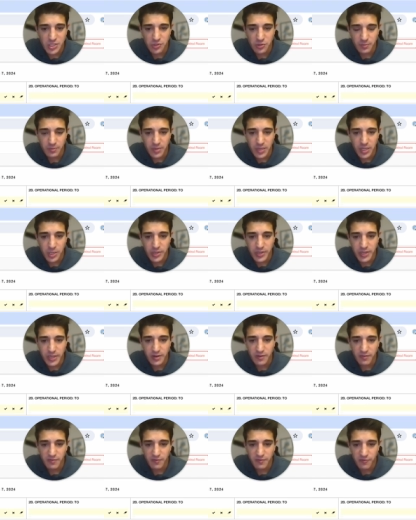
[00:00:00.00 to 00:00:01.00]
period
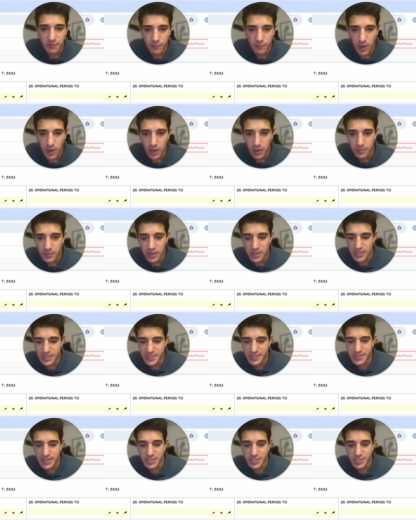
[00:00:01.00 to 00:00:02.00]
from, let's
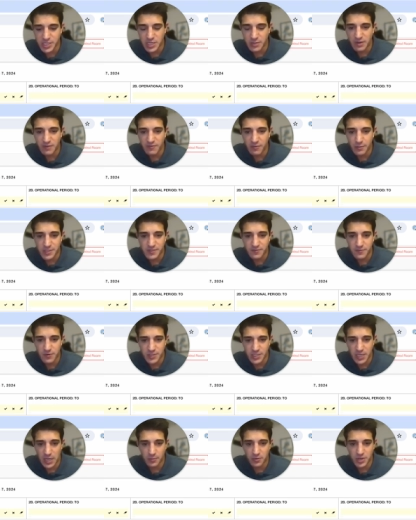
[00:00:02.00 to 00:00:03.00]
say it's going to be from this
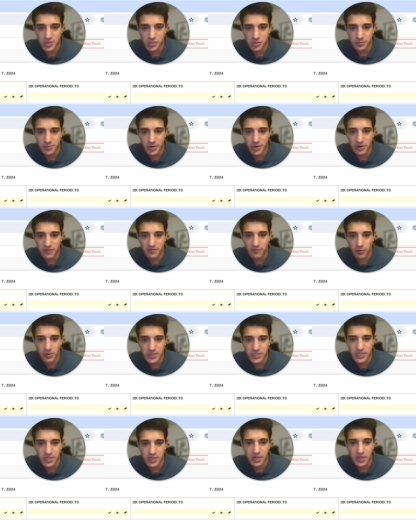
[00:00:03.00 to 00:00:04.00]
first operational period of
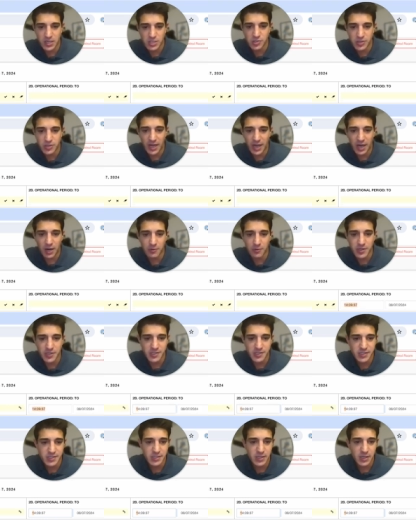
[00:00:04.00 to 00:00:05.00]
1400
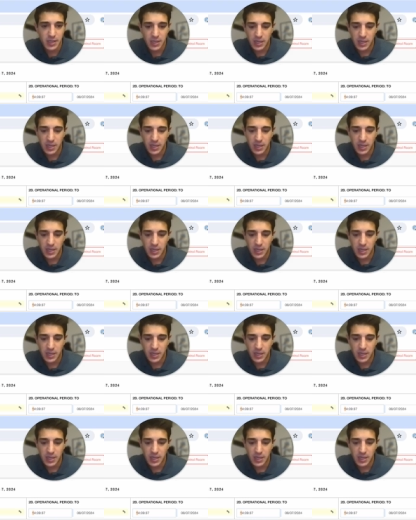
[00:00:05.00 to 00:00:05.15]
hours.